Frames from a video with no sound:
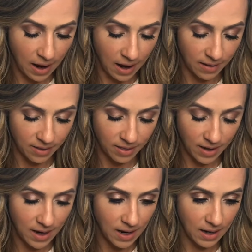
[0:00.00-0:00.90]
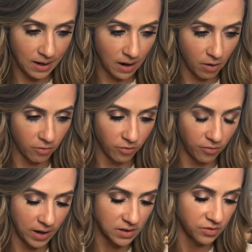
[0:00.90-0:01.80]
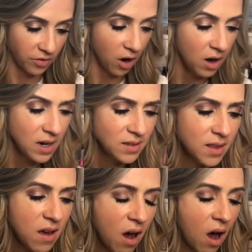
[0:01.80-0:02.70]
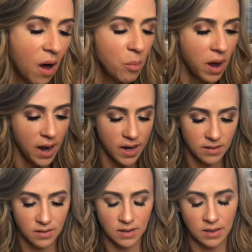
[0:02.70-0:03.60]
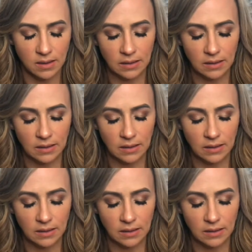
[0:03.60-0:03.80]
And then as far as the hot buys,